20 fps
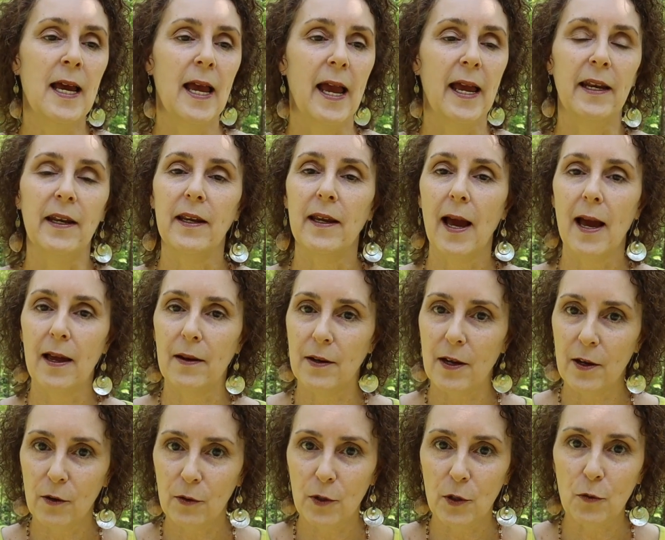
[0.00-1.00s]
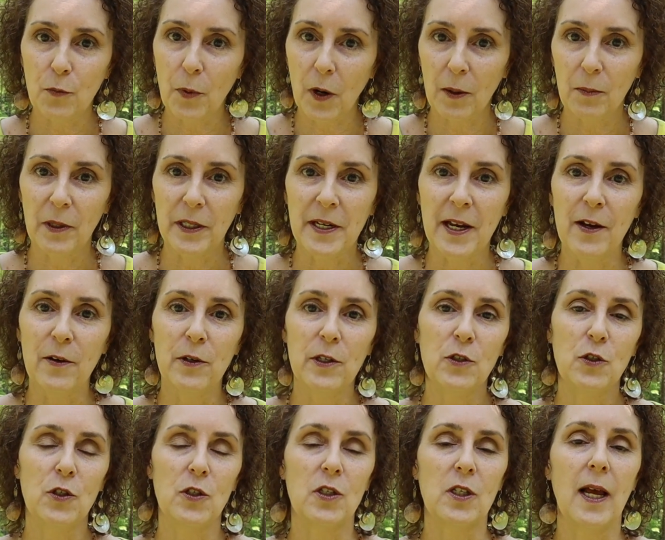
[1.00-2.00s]
And I know you've probably
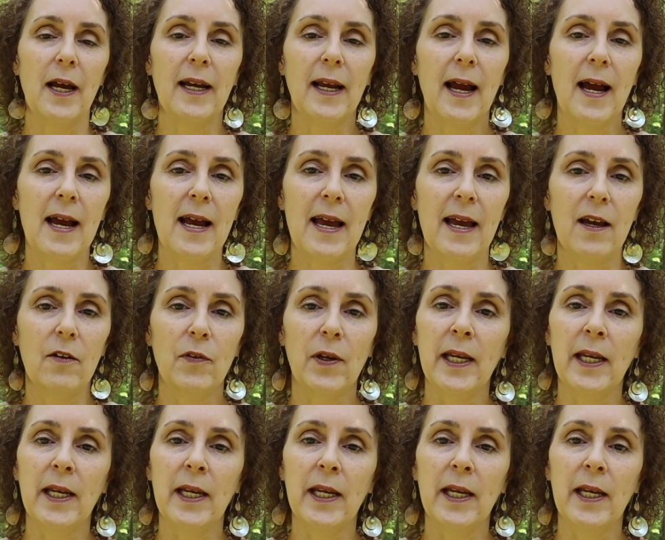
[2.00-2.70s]
noticed, just like I have,